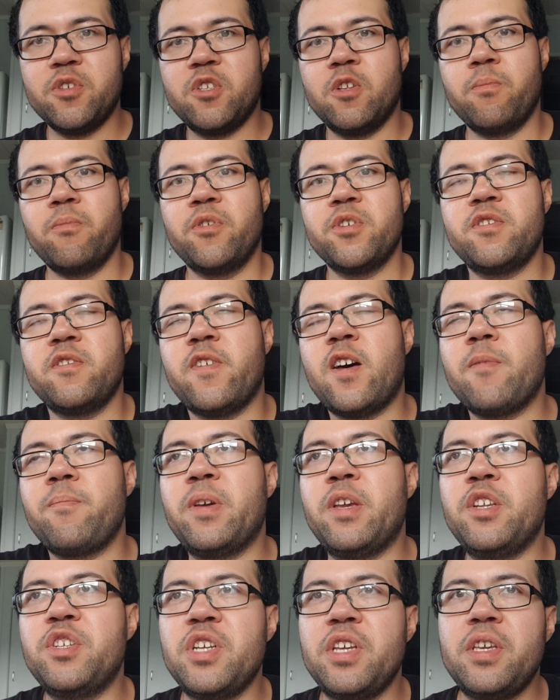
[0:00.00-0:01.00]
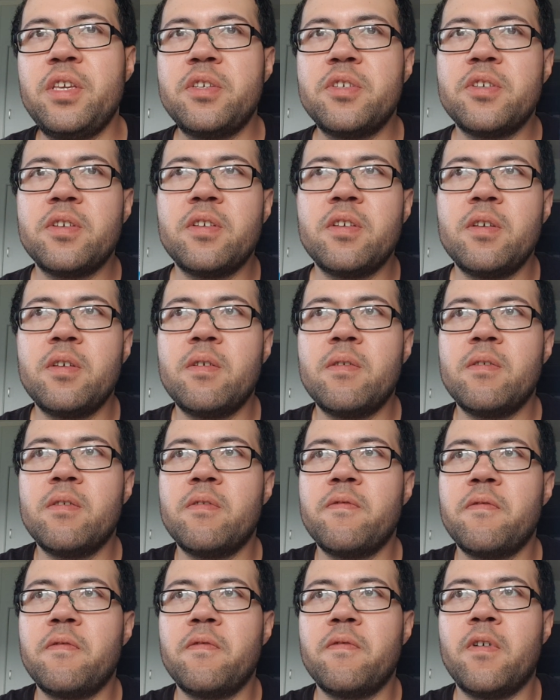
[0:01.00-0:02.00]
immersive RPGs
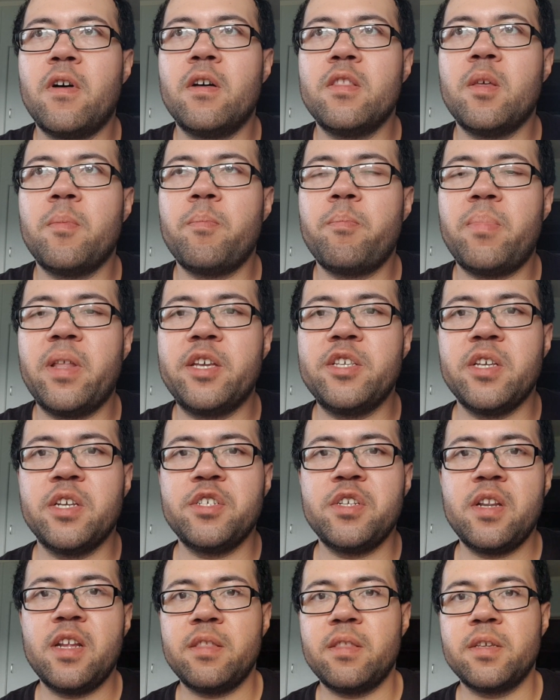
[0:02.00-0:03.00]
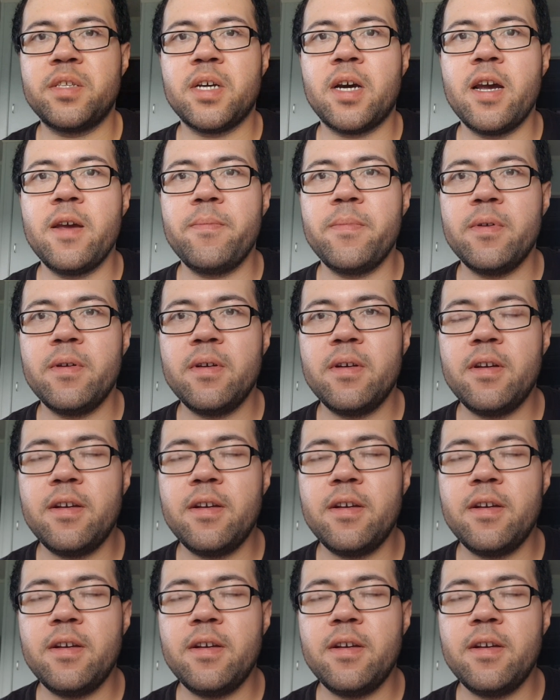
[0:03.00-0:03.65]
on the PlayStation at the time.